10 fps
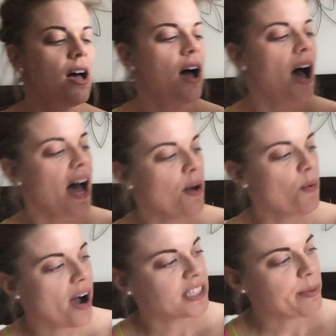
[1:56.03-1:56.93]
I
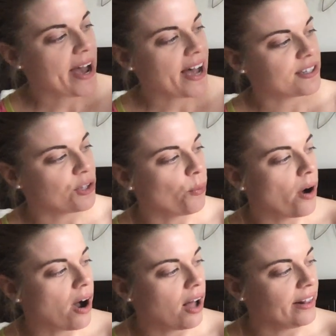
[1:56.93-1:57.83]
walked past the
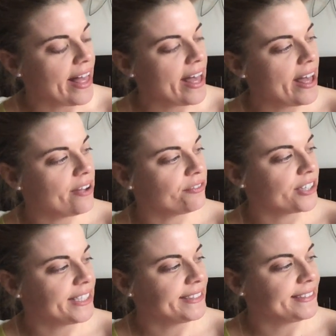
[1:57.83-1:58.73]
wall
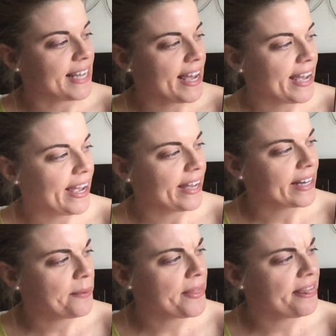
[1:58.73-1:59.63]
every day, and
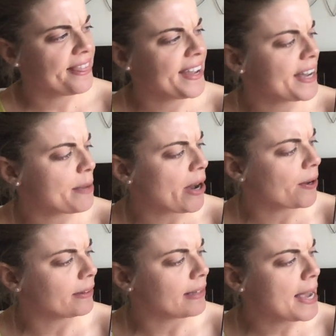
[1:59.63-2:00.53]
I would think about
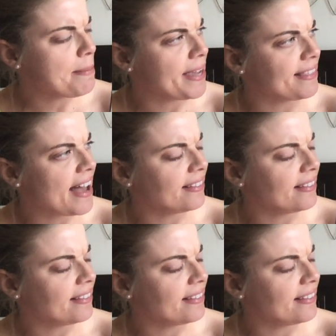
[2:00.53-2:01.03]
climbing that